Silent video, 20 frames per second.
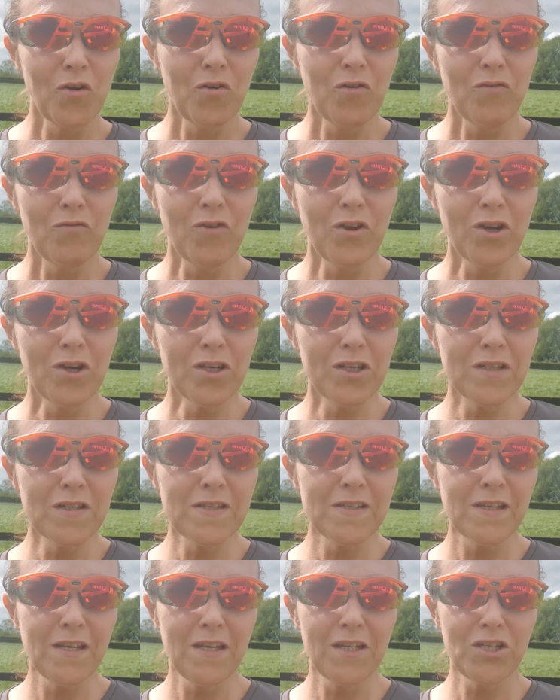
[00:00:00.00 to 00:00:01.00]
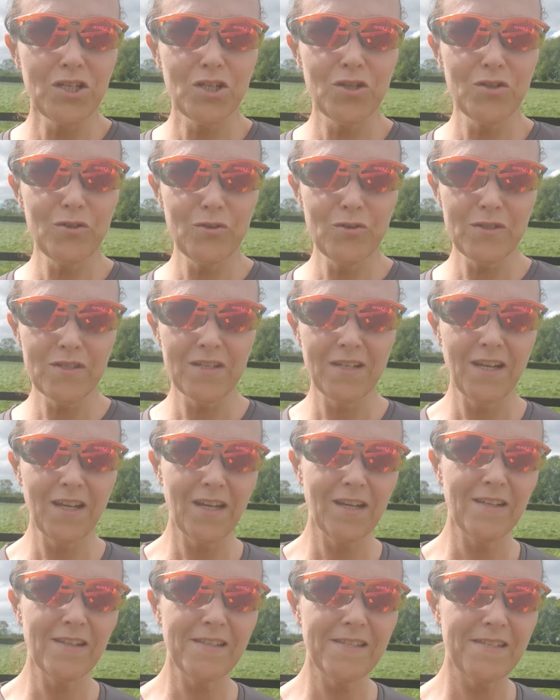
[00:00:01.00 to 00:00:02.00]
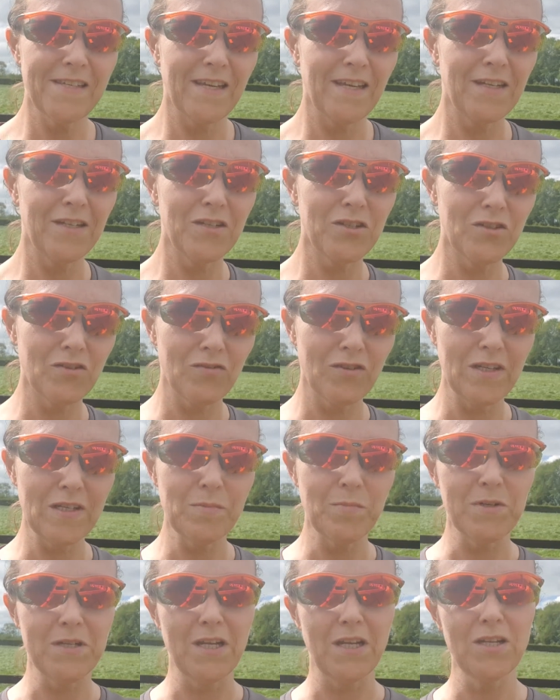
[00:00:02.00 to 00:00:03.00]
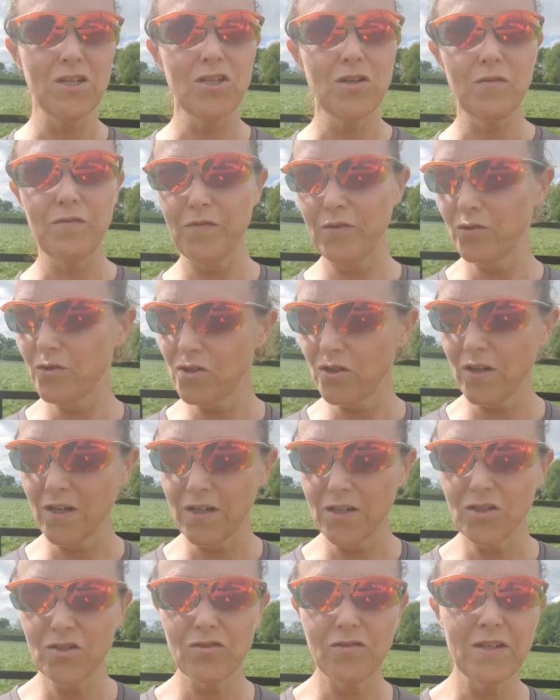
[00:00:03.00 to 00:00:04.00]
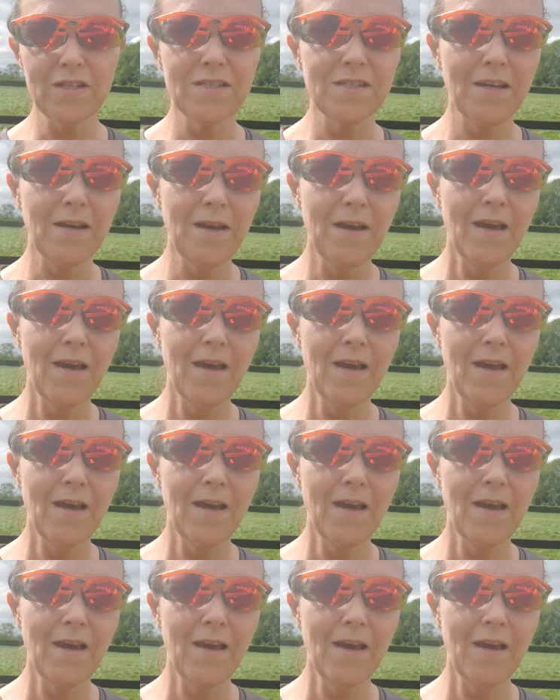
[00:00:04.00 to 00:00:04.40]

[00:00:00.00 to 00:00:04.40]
runners' issues, niggles, injuries, potential future injuries.